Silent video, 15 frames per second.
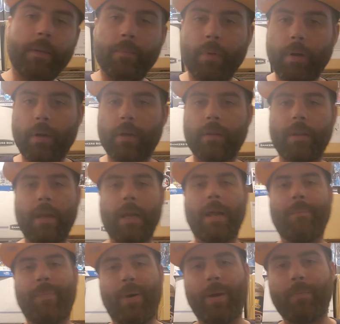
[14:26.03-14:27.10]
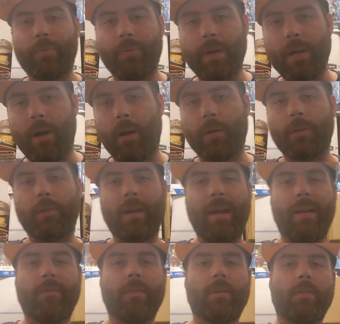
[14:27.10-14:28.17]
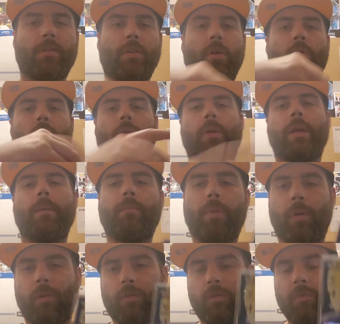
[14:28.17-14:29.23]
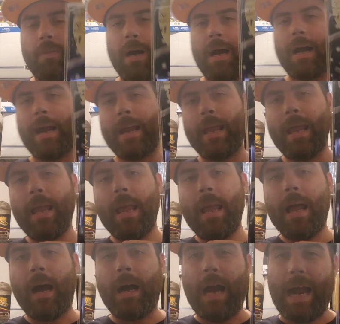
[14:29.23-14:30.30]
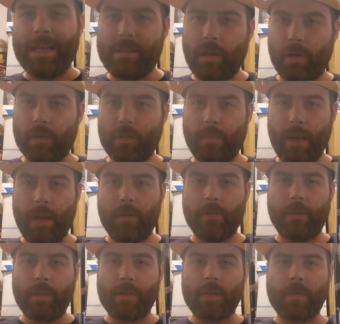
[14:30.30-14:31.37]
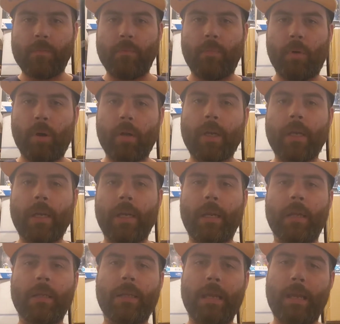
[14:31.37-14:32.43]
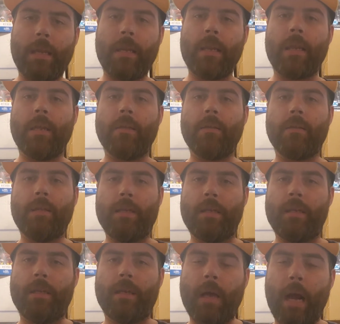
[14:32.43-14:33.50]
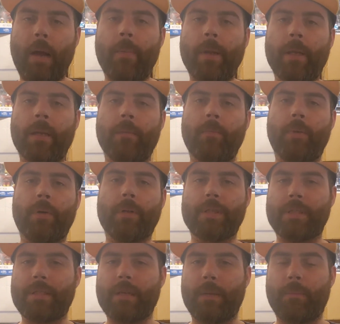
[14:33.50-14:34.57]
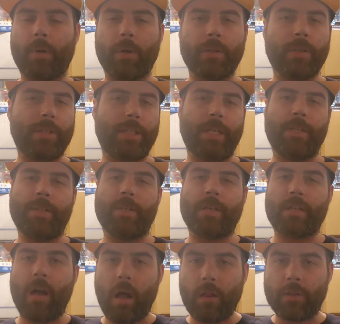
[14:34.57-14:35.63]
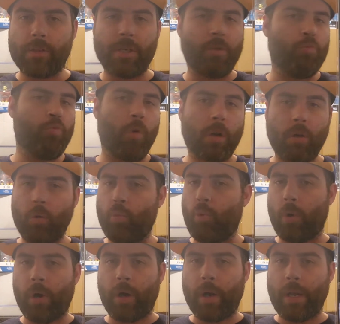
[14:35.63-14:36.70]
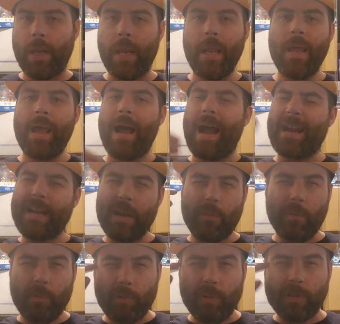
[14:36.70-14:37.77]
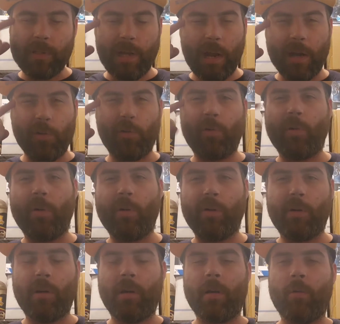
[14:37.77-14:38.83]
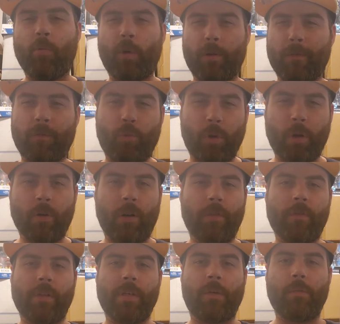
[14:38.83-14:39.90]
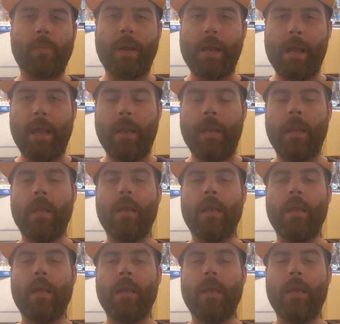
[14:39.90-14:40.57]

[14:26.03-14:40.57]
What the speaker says: book that I bought pre-autographed, Total Impulse Buy. I talked about this book again in the comic books Purchasing Psychology 101. I can't remember the title word for word off the top of my head,